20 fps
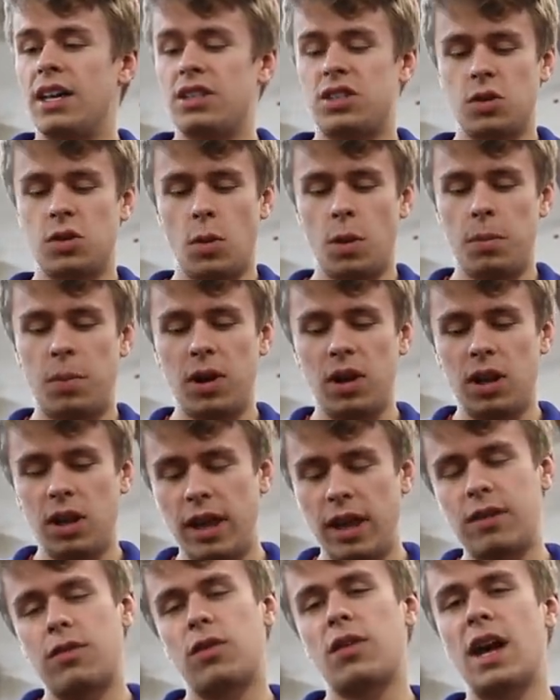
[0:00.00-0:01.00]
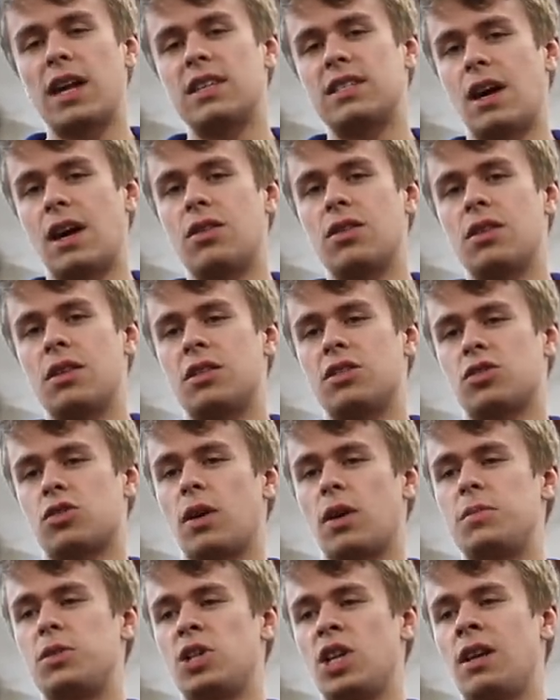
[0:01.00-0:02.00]
So we'll put a link for that down in the
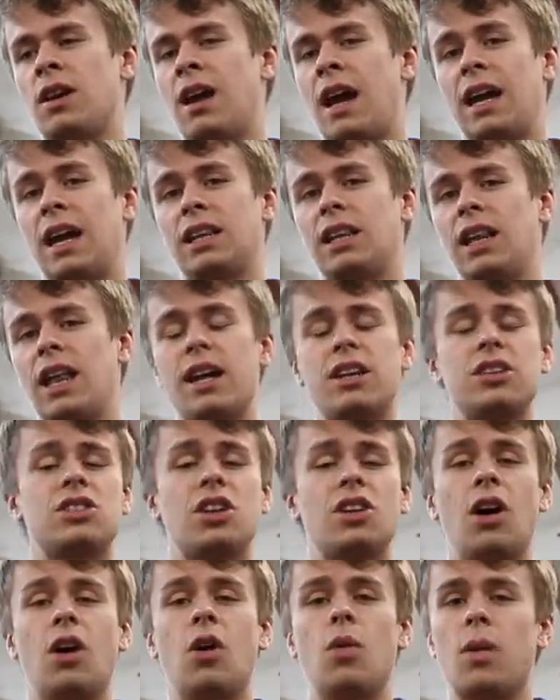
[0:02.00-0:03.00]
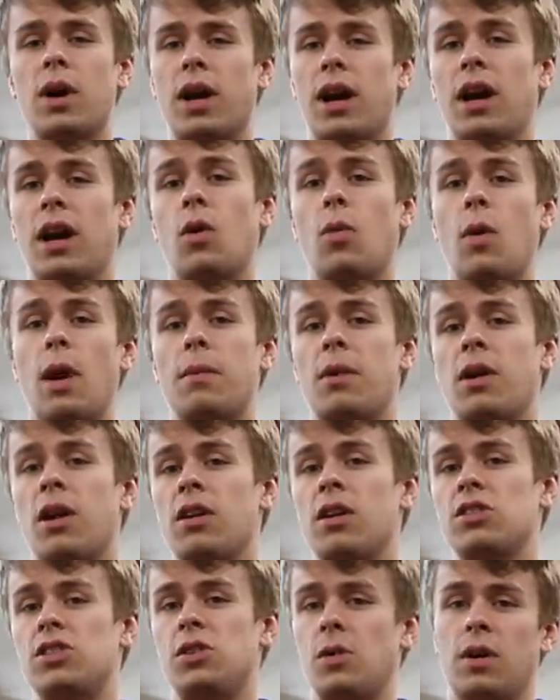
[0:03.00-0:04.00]
description, and let us know what kind of
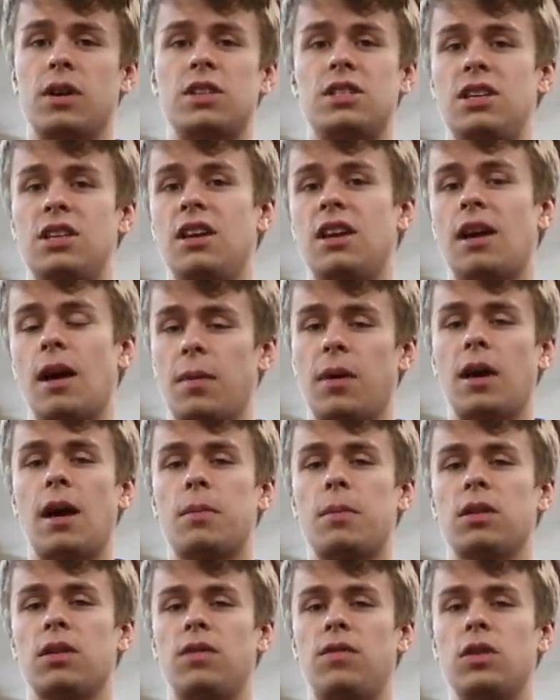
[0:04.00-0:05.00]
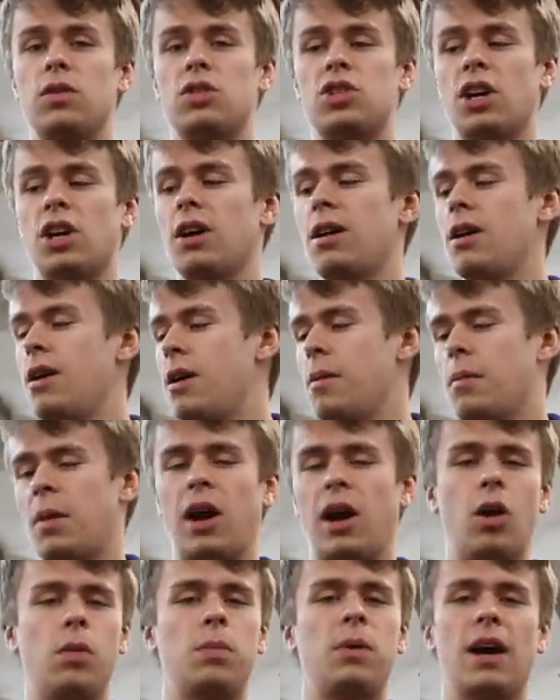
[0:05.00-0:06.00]
webinars you want to see coming up in the future.
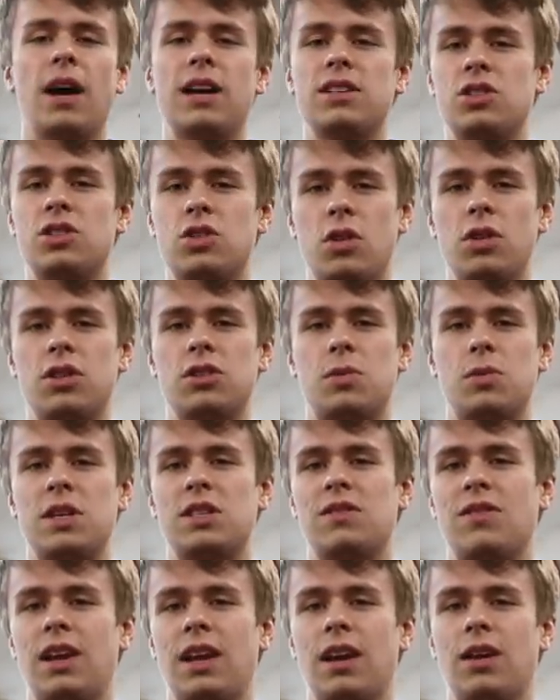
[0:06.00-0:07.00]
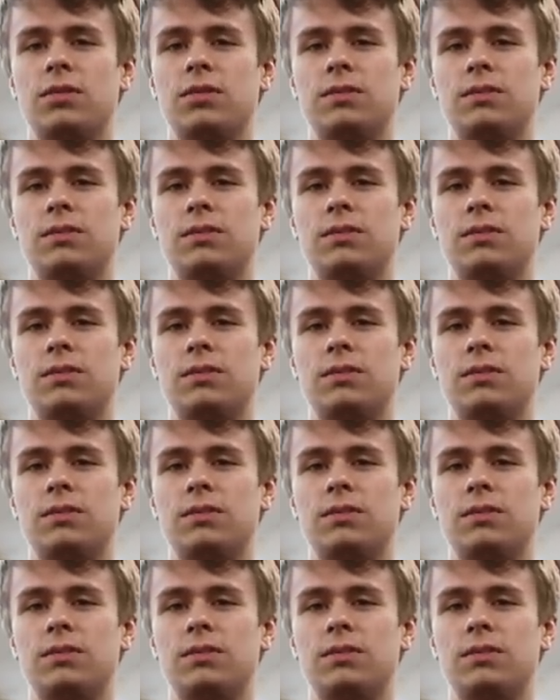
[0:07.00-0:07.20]
But I hope you guys enjoy this week's video.